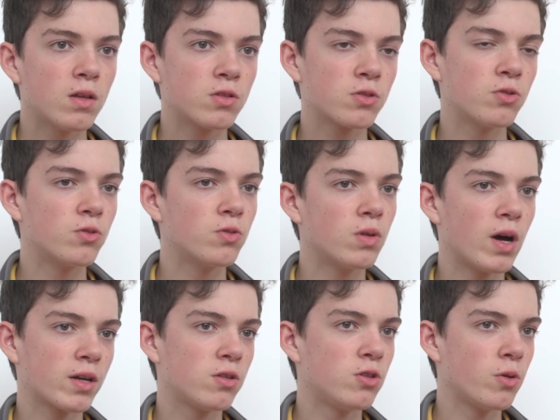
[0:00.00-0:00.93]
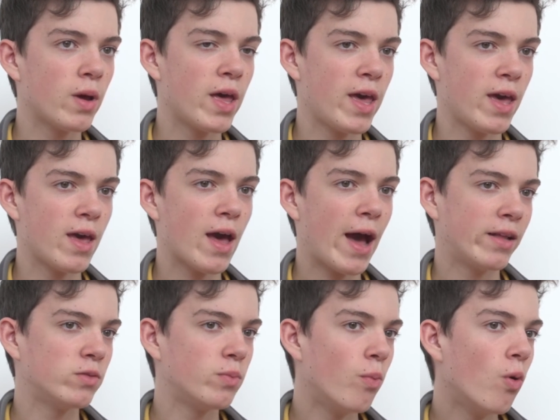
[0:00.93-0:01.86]
school I could do here
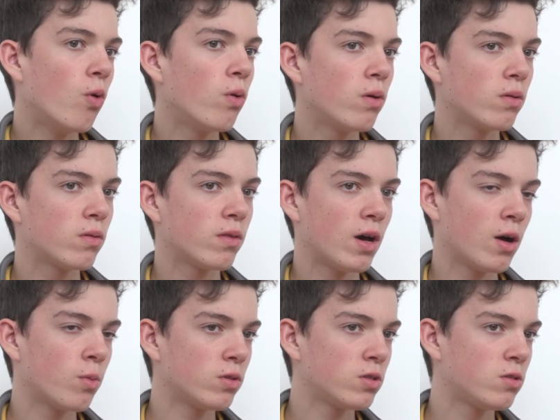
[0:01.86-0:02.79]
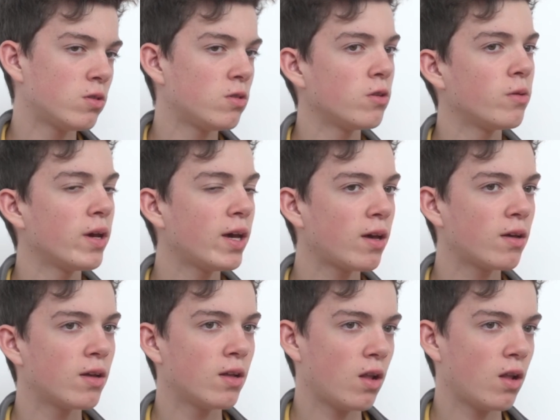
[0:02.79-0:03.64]
and more that I wanted to do here,